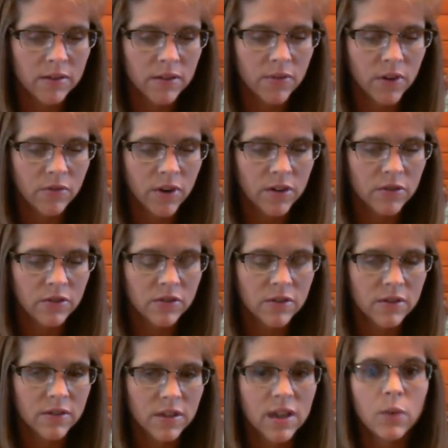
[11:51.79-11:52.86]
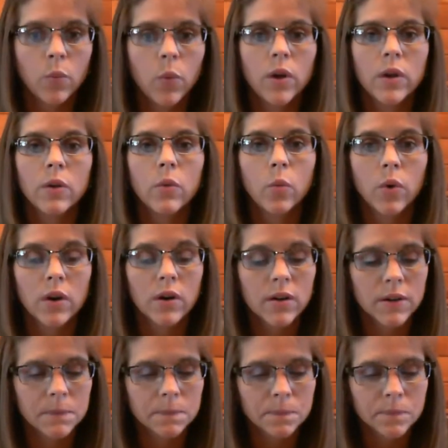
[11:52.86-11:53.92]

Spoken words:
of unrighteousness he will work.